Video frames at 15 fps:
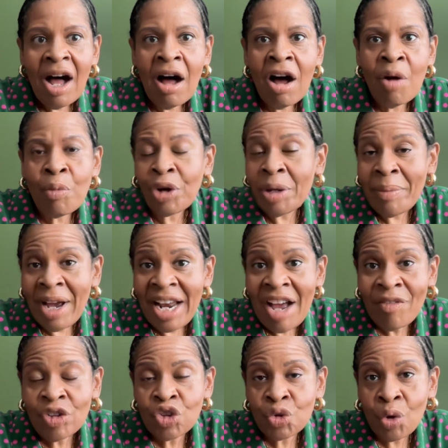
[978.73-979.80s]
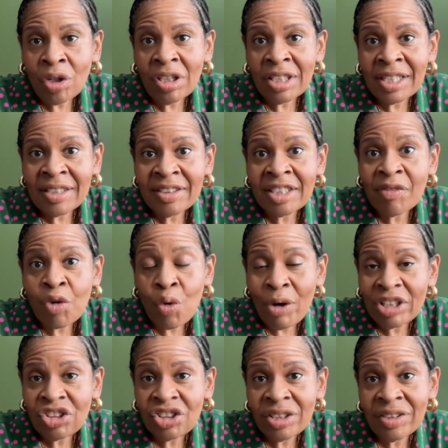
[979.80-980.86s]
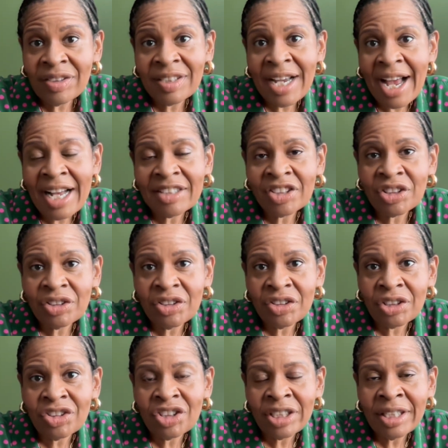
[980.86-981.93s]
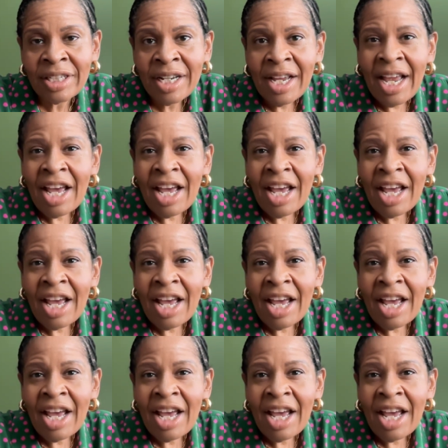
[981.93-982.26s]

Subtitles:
or you might have a short list of questions to ask your surgeon,